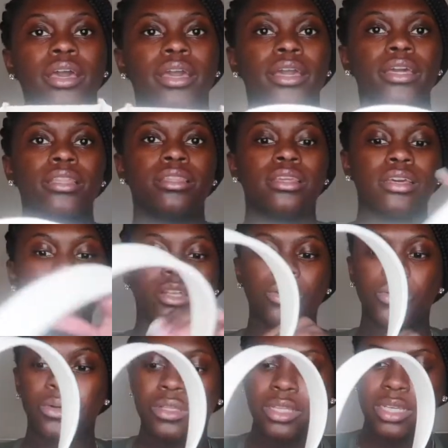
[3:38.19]
And then
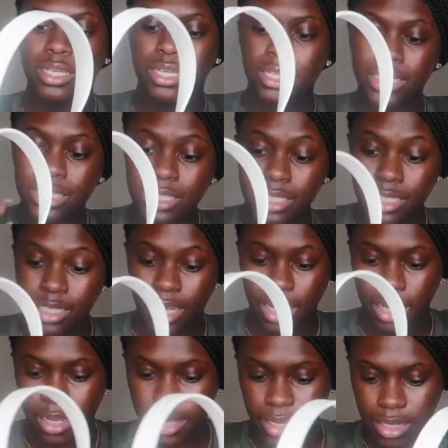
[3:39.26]
on the
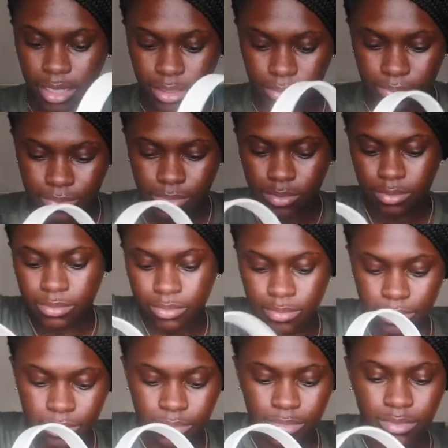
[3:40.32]
inside,
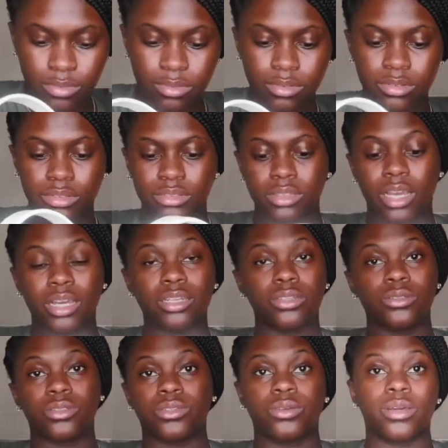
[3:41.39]
I do
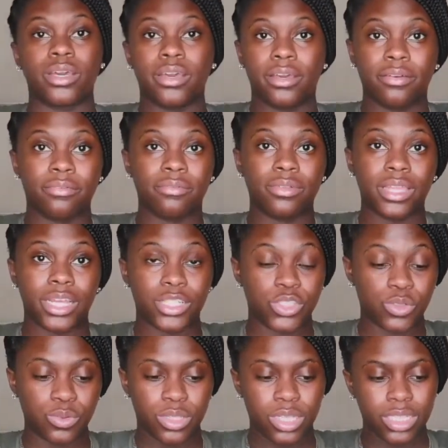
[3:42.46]
still have like
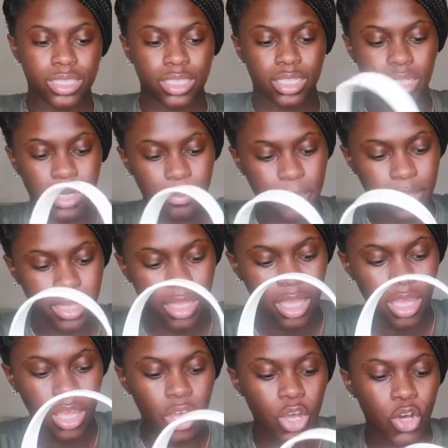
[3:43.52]
two things in here, but
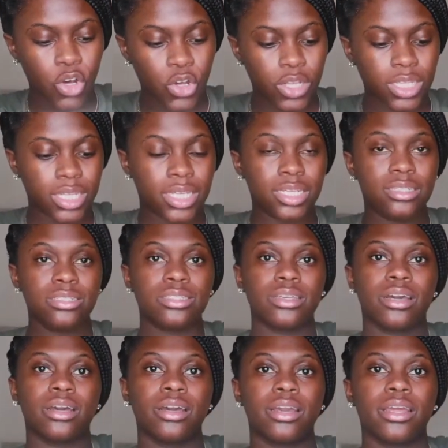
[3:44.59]
on the
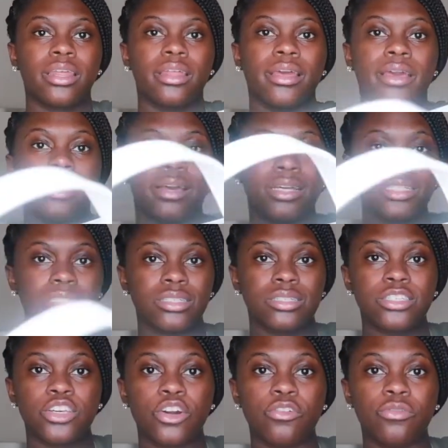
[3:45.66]
inside it has the
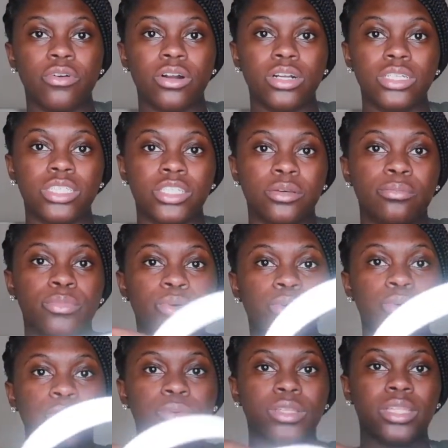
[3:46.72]
Telfar symbol
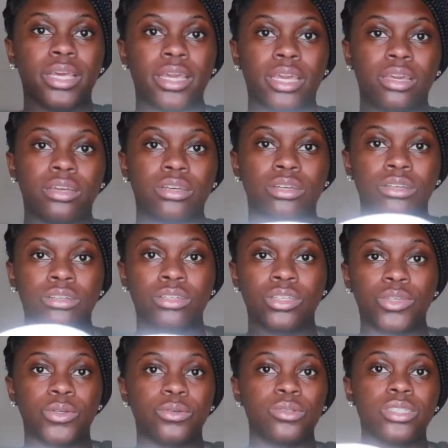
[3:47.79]
with like a
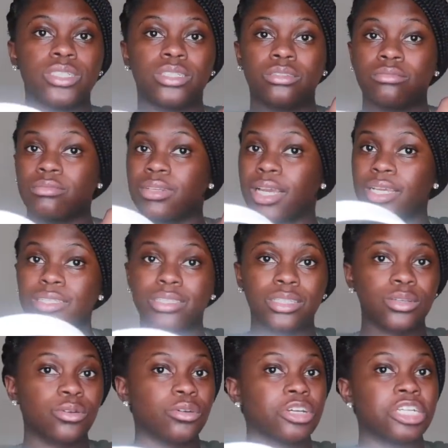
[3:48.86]
huge, nice
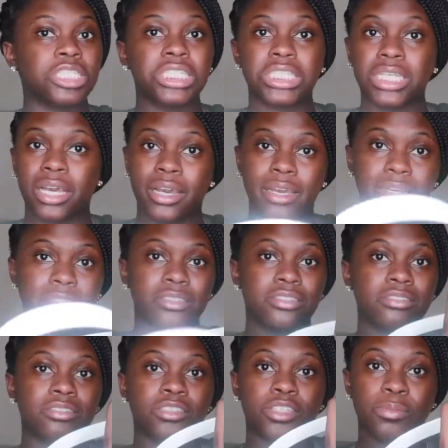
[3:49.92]
little good size
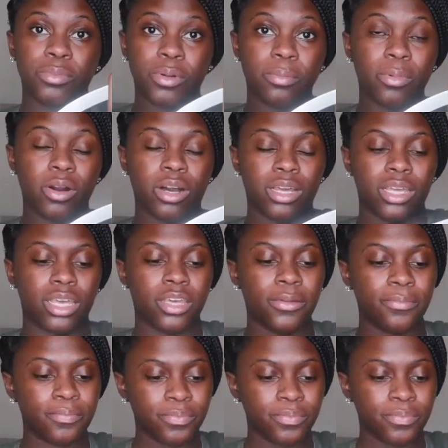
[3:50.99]
zipper pocket.